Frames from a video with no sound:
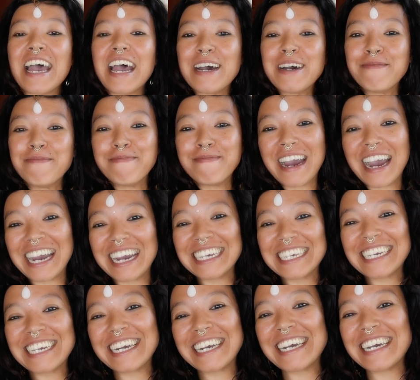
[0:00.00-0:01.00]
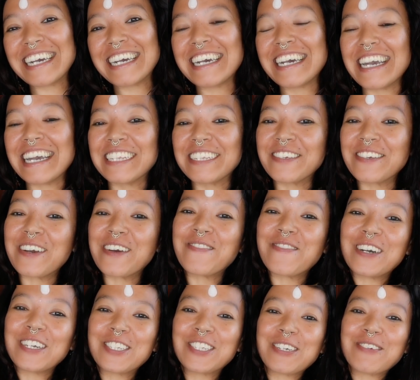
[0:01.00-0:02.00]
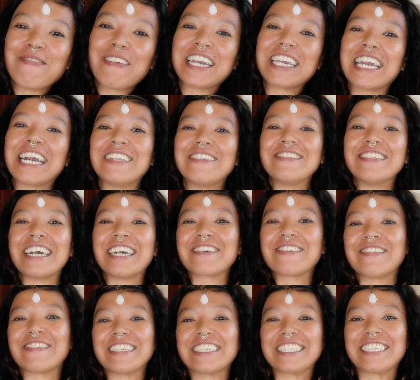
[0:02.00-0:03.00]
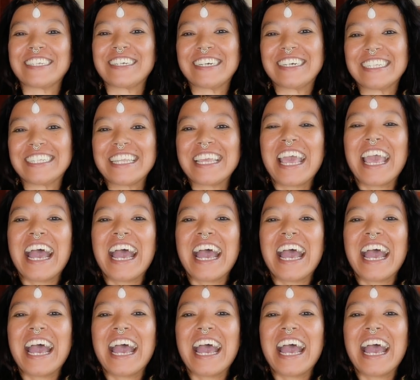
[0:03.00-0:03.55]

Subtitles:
I'm Maya and you're watching Maya Luna Corazon.